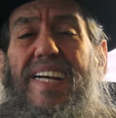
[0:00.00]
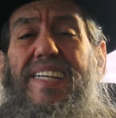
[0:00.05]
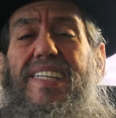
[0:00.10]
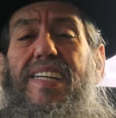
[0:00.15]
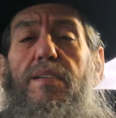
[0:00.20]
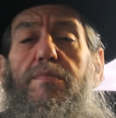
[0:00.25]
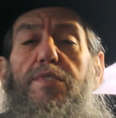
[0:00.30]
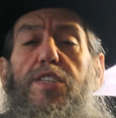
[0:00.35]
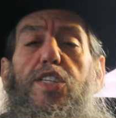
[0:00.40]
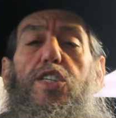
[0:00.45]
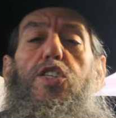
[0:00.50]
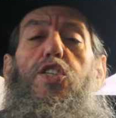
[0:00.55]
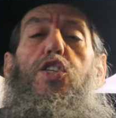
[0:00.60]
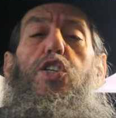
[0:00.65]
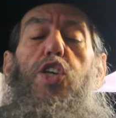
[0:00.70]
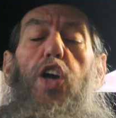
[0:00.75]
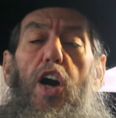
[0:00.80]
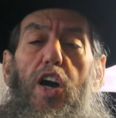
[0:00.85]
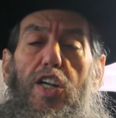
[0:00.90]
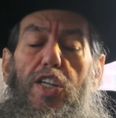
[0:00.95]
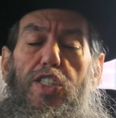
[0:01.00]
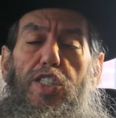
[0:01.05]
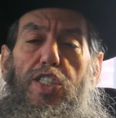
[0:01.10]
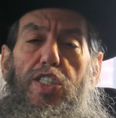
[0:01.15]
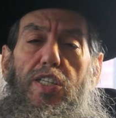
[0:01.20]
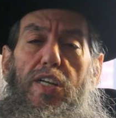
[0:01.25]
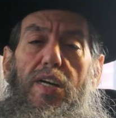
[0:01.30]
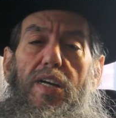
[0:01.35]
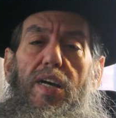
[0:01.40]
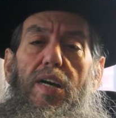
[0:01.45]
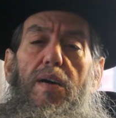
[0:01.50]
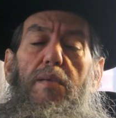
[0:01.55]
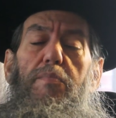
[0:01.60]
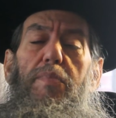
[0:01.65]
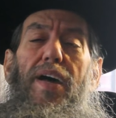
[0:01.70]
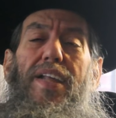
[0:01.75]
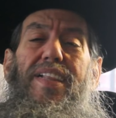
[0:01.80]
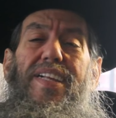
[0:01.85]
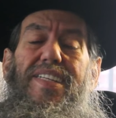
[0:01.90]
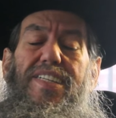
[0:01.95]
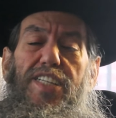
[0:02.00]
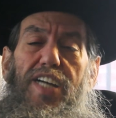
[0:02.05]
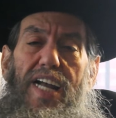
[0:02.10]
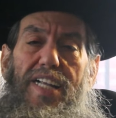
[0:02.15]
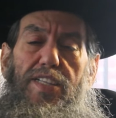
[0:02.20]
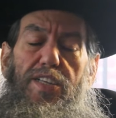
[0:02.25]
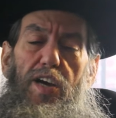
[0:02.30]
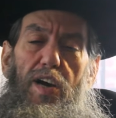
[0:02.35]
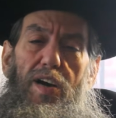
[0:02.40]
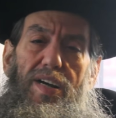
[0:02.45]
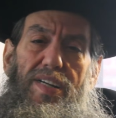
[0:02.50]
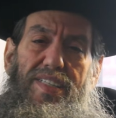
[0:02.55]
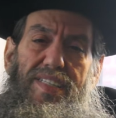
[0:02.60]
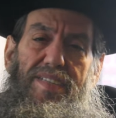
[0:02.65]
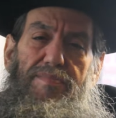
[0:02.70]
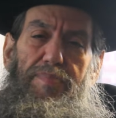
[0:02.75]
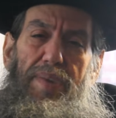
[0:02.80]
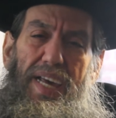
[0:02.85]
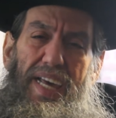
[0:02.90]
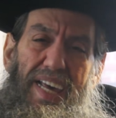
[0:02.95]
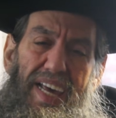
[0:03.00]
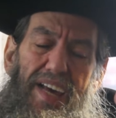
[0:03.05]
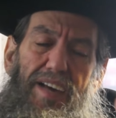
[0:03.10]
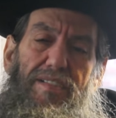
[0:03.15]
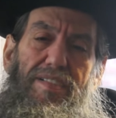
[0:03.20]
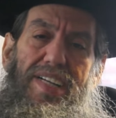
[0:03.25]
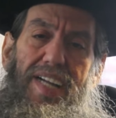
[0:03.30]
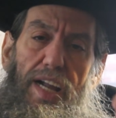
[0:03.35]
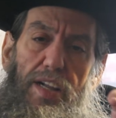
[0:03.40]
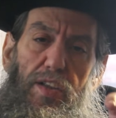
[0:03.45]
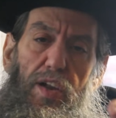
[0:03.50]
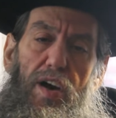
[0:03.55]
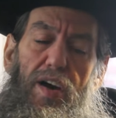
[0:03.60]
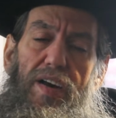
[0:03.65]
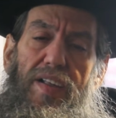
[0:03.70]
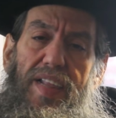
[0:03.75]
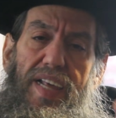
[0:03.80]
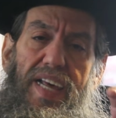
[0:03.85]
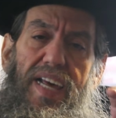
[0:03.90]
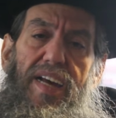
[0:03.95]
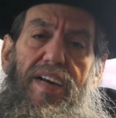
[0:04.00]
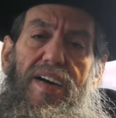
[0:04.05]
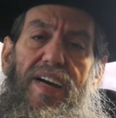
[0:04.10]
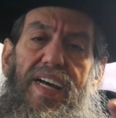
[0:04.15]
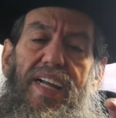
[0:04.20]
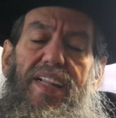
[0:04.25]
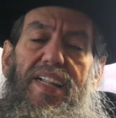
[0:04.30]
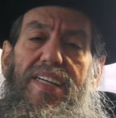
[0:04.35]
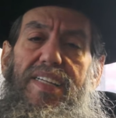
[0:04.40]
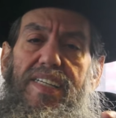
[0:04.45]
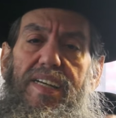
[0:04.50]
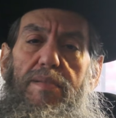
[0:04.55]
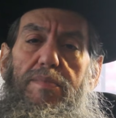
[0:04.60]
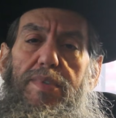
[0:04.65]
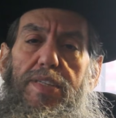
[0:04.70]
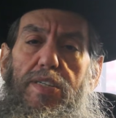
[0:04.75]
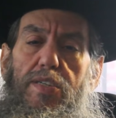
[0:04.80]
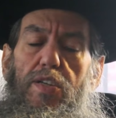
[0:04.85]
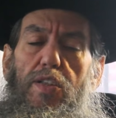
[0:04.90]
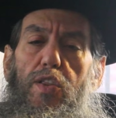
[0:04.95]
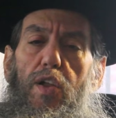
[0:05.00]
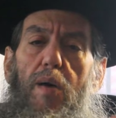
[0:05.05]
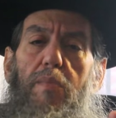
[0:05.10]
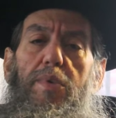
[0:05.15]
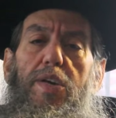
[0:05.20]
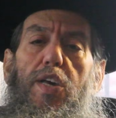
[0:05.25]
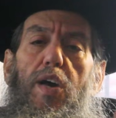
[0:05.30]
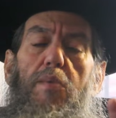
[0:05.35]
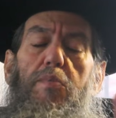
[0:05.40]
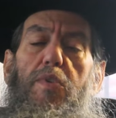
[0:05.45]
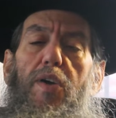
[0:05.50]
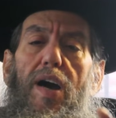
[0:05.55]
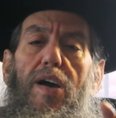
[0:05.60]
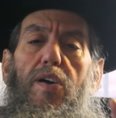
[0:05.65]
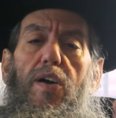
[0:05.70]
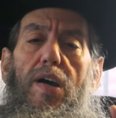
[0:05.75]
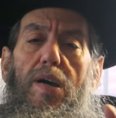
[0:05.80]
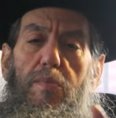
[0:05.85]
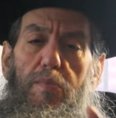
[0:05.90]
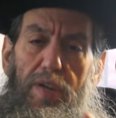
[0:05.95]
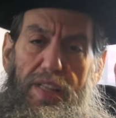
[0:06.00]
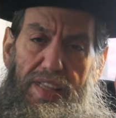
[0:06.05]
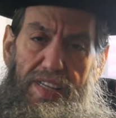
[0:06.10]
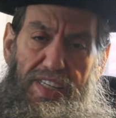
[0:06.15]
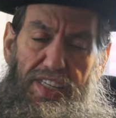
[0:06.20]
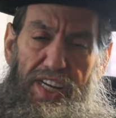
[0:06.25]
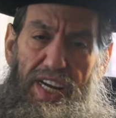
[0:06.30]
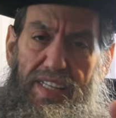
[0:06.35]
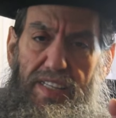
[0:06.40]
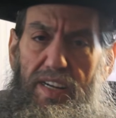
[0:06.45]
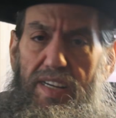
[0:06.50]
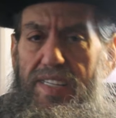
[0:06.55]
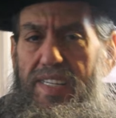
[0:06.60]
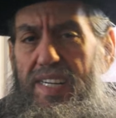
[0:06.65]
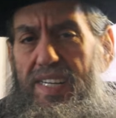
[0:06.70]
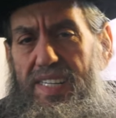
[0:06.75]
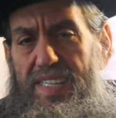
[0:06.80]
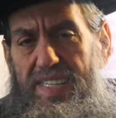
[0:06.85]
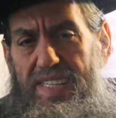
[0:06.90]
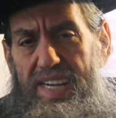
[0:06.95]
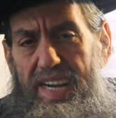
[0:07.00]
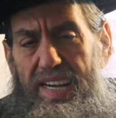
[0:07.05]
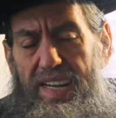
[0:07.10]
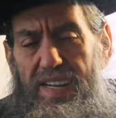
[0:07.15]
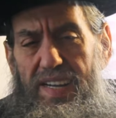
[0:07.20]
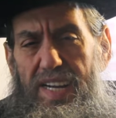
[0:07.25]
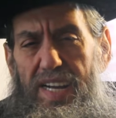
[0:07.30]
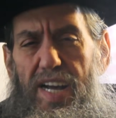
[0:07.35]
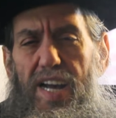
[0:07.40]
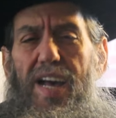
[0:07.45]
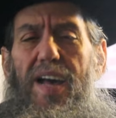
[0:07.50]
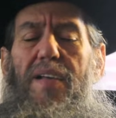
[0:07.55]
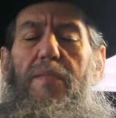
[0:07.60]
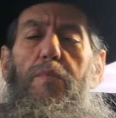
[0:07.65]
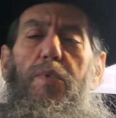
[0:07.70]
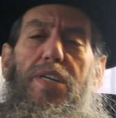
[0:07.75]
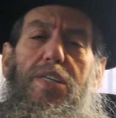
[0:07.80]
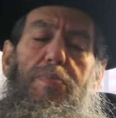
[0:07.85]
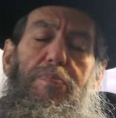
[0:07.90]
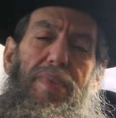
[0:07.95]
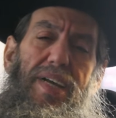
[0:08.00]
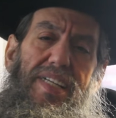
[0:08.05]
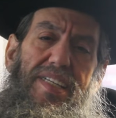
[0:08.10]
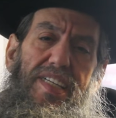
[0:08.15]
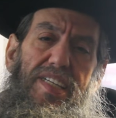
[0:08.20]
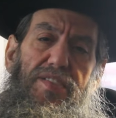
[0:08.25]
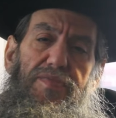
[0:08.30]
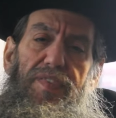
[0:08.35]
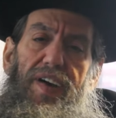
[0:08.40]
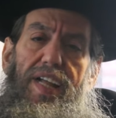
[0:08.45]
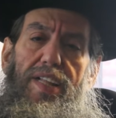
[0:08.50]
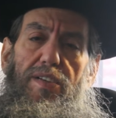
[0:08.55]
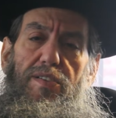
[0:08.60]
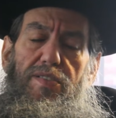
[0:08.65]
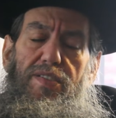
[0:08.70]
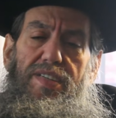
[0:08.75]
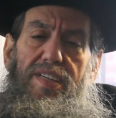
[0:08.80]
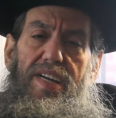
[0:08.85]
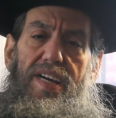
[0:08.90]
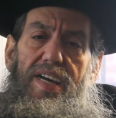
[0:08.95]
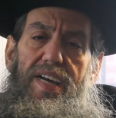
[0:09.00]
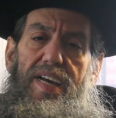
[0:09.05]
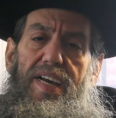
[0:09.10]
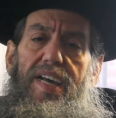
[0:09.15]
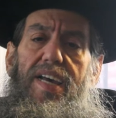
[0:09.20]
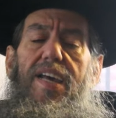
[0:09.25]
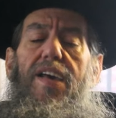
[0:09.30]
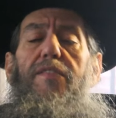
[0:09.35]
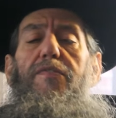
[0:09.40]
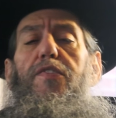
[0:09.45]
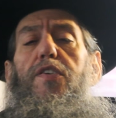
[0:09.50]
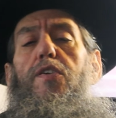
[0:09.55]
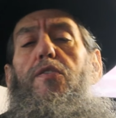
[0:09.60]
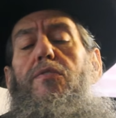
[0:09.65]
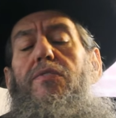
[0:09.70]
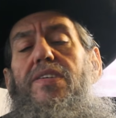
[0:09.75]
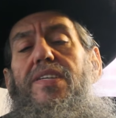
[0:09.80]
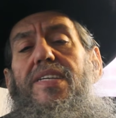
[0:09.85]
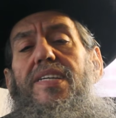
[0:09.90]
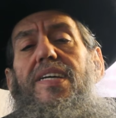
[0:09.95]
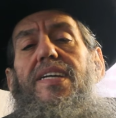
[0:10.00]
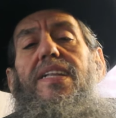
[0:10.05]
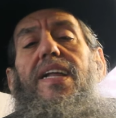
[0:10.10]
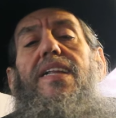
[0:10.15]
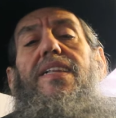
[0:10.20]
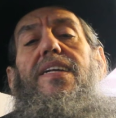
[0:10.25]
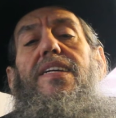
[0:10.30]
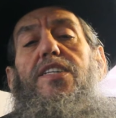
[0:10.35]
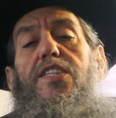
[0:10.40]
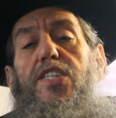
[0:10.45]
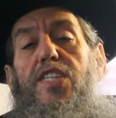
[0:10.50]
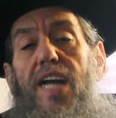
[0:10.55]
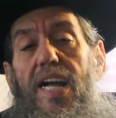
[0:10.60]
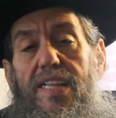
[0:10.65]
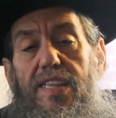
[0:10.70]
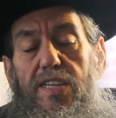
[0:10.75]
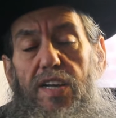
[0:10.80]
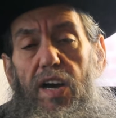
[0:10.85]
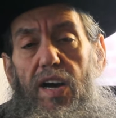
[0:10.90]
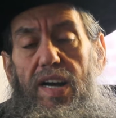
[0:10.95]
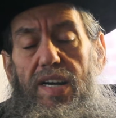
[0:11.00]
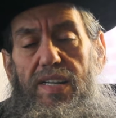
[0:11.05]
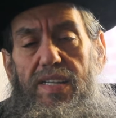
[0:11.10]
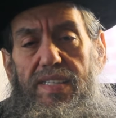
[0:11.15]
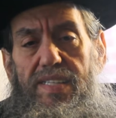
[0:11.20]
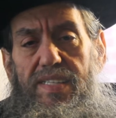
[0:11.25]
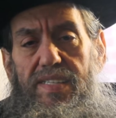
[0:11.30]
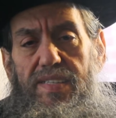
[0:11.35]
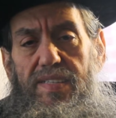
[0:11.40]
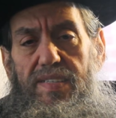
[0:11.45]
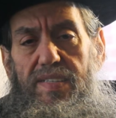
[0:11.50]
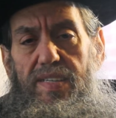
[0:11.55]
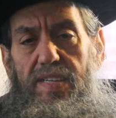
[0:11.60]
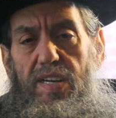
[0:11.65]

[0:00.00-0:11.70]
Hashem is judged by the Gentiles. The Iker and Halacha, the Iker Chil Hashem is Lomer Yomer HaGoyim, what the Gentiles are going to say, which means as follows. If you see that the Gentiles